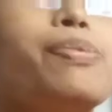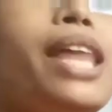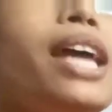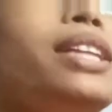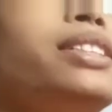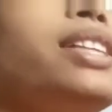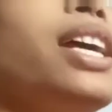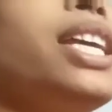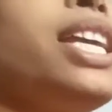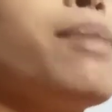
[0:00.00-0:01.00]
then
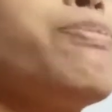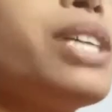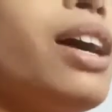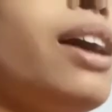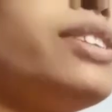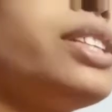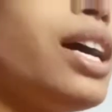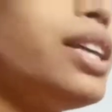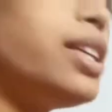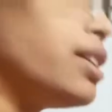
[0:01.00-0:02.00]
he observed
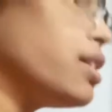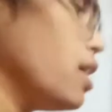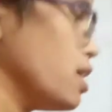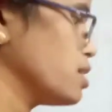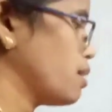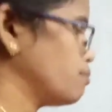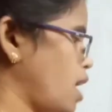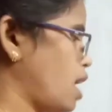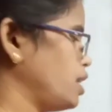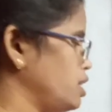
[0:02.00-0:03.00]
that some
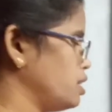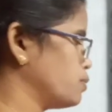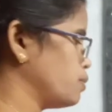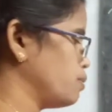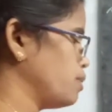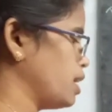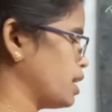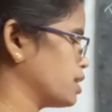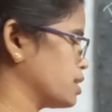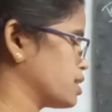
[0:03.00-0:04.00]
honeycomb
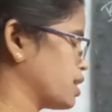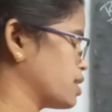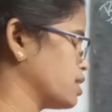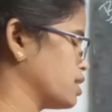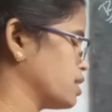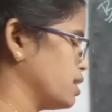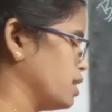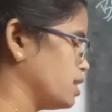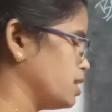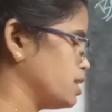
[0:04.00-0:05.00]
like structure
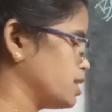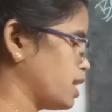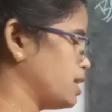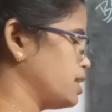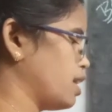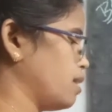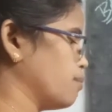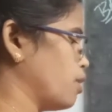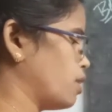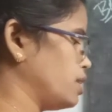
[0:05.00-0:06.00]
inside the
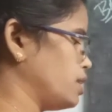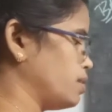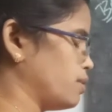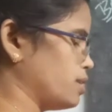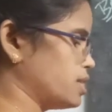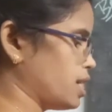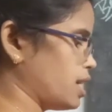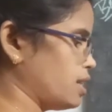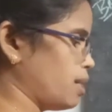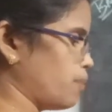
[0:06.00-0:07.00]
body,
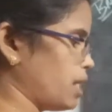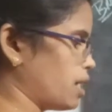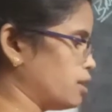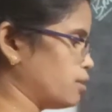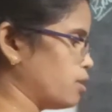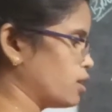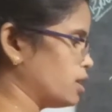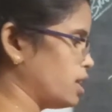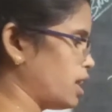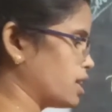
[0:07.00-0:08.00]
inside the plant
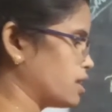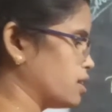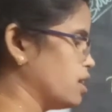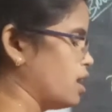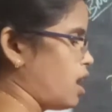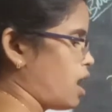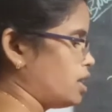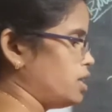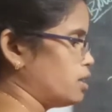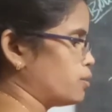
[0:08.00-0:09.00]
body, like
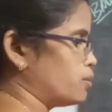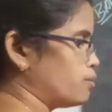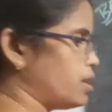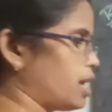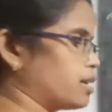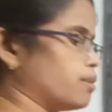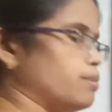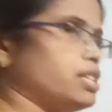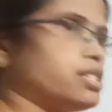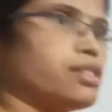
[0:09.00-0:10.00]
honeycomb like,
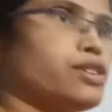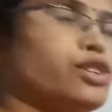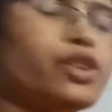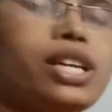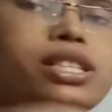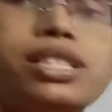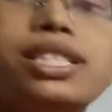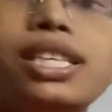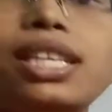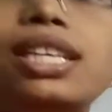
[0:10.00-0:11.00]
means you can
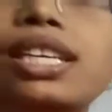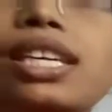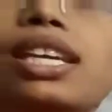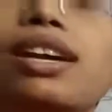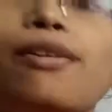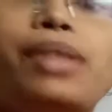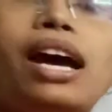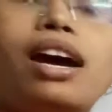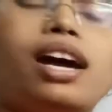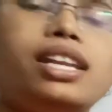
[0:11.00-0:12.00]
see the
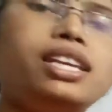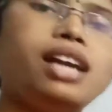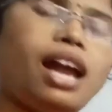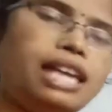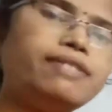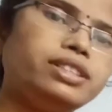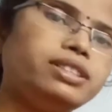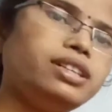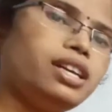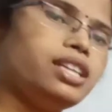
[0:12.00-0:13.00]
honey hive.
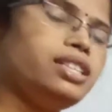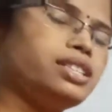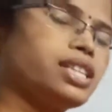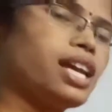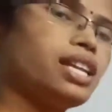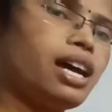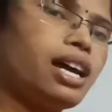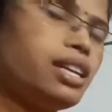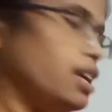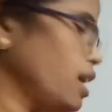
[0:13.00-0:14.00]
Inside the
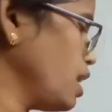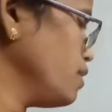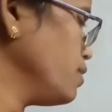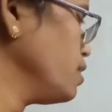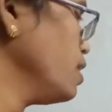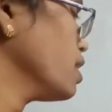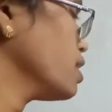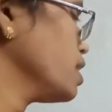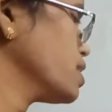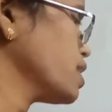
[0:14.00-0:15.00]
honey hive,
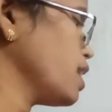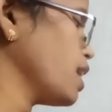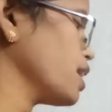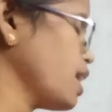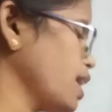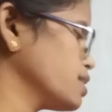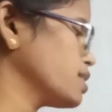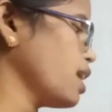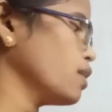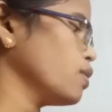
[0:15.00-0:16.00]
this like
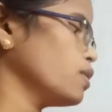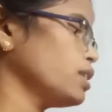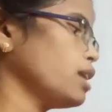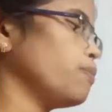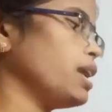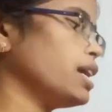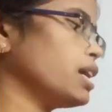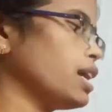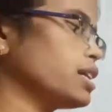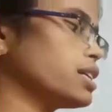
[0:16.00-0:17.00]
hexagonal plate
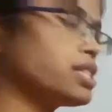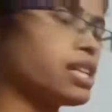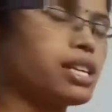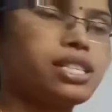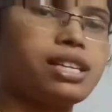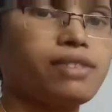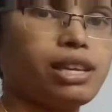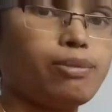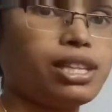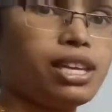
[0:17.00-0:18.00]
like structure
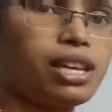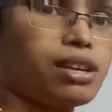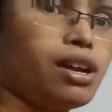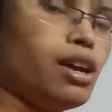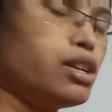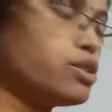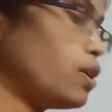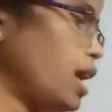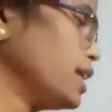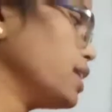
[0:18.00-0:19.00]
will be there. So
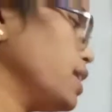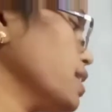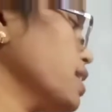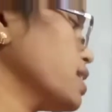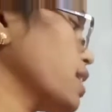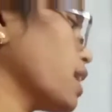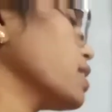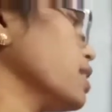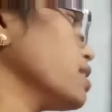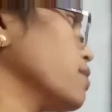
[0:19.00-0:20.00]
like these
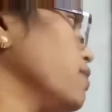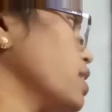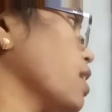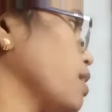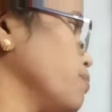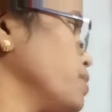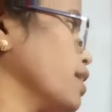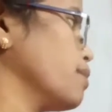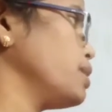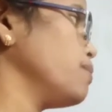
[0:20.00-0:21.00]
structures which are
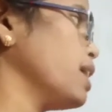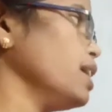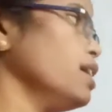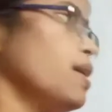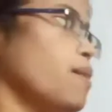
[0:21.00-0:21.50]
observed by